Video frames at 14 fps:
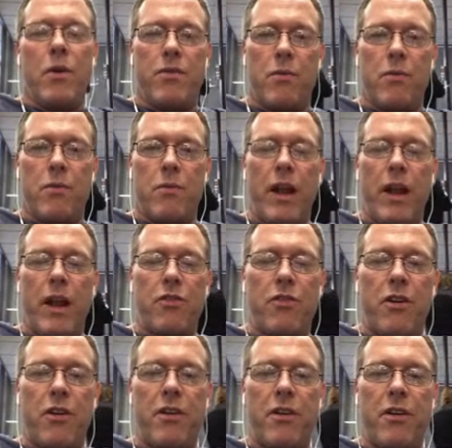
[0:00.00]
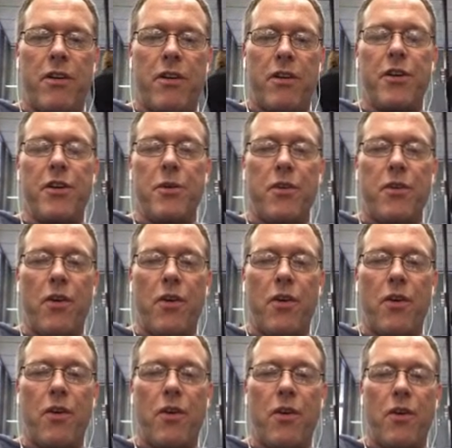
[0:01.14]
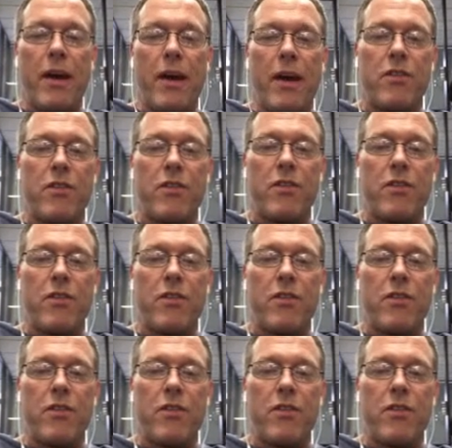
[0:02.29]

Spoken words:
with what I just learned to do. So I'm actually